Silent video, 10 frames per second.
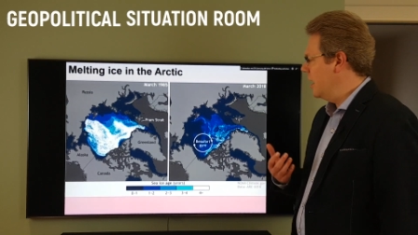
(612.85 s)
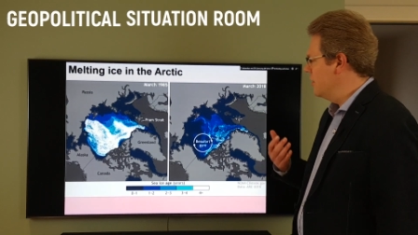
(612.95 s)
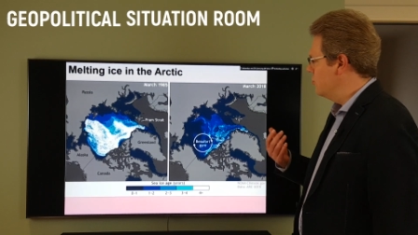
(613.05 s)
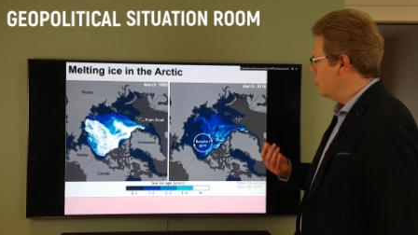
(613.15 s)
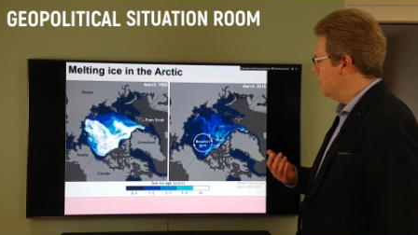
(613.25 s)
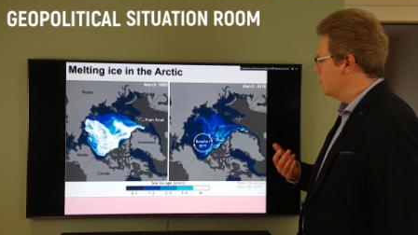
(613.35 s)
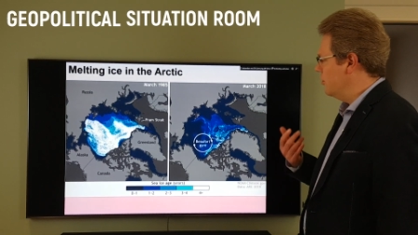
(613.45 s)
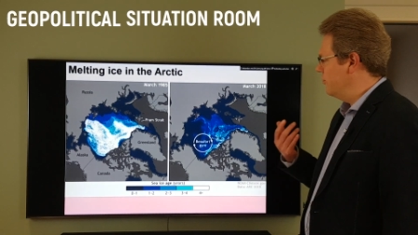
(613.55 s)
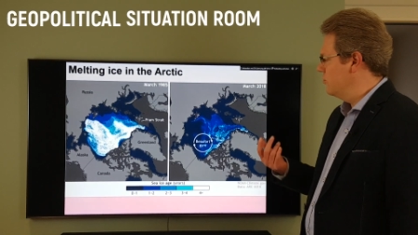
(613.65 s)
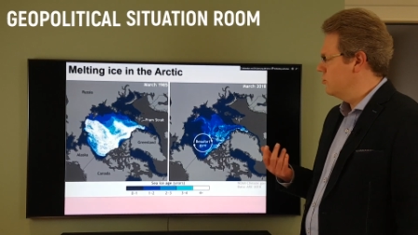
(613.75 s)
in terms
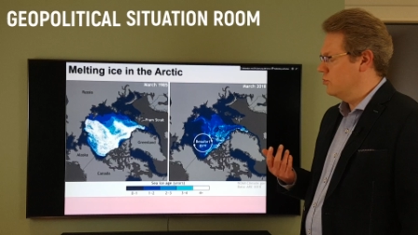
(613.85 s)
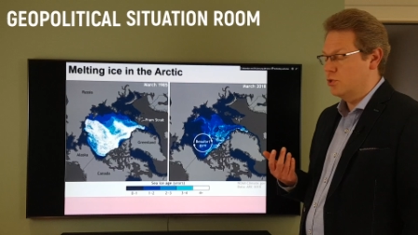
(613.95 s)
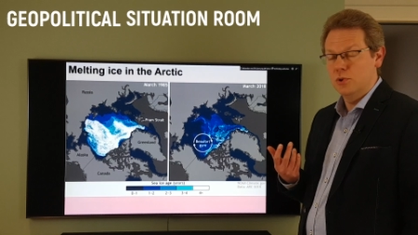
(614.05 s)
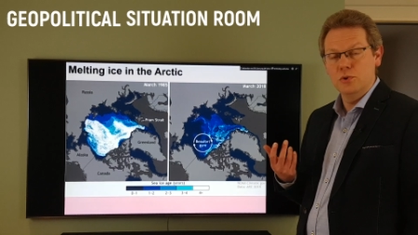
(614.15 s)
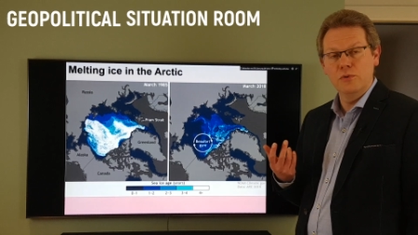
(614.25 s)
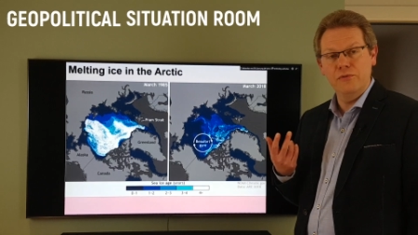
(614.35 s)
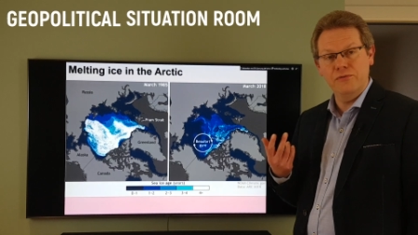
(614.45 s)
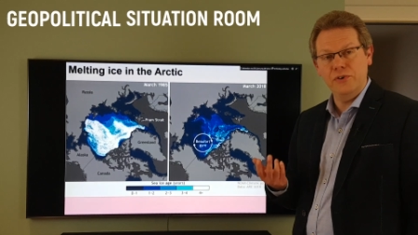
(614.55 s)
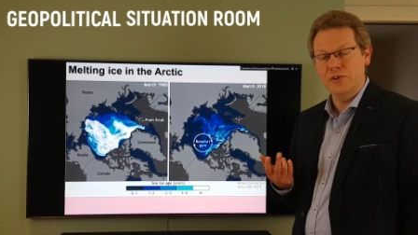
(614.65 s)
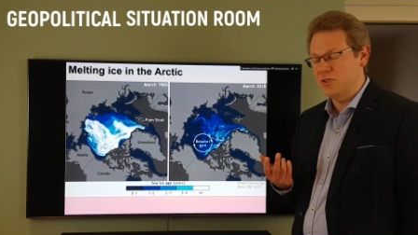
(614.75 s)
of two
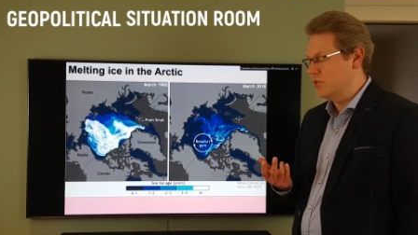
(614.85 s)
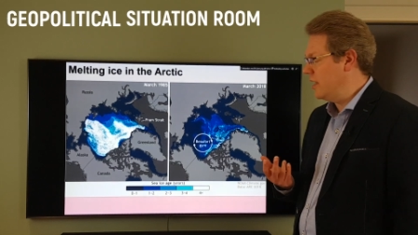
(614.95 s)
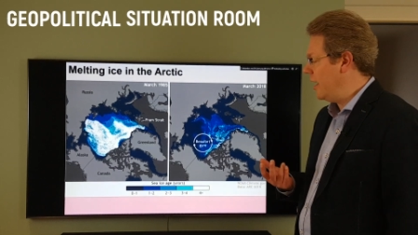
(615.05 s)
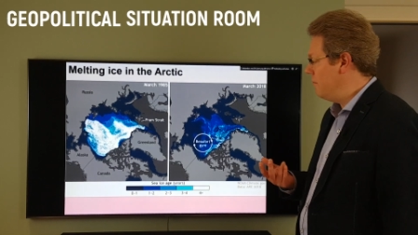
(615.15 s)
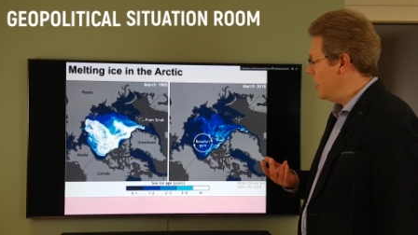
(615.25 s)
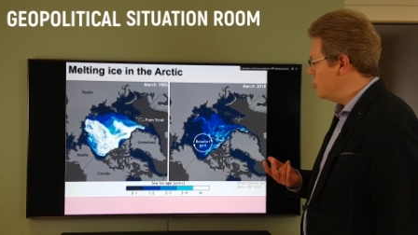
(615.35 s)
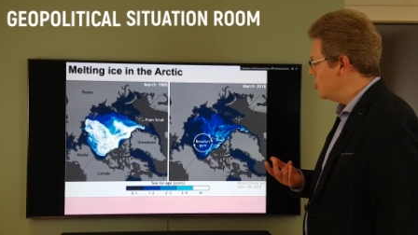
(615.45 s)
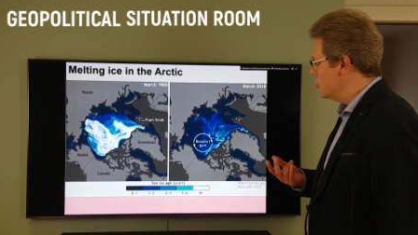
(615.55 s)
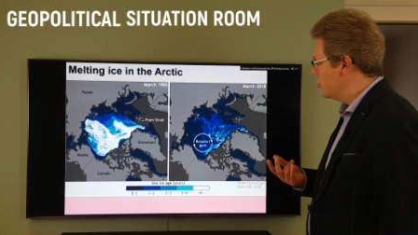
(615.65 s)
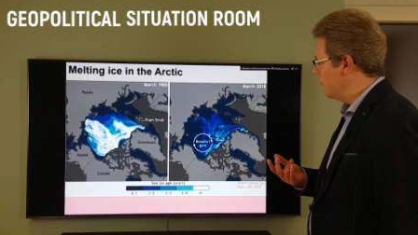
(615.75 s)
first
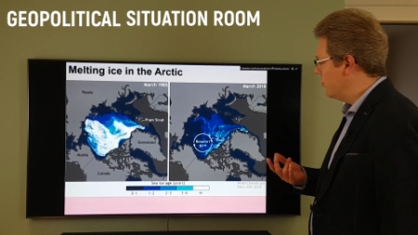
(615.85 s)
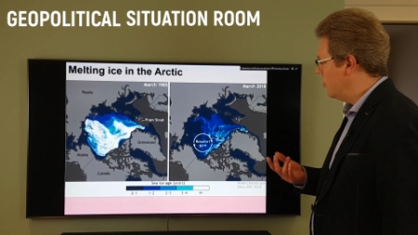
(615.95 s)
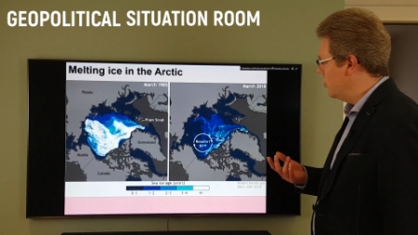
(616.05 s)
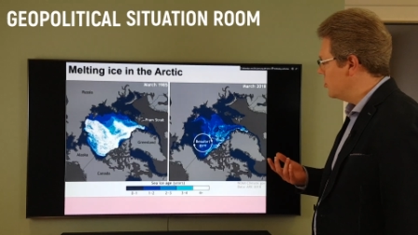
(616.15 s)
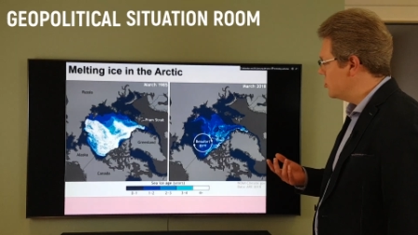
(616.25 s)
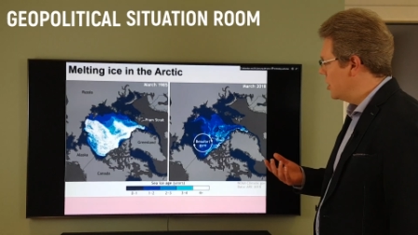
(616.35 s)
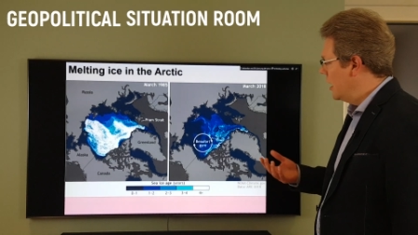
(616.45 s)
dimensions, of course.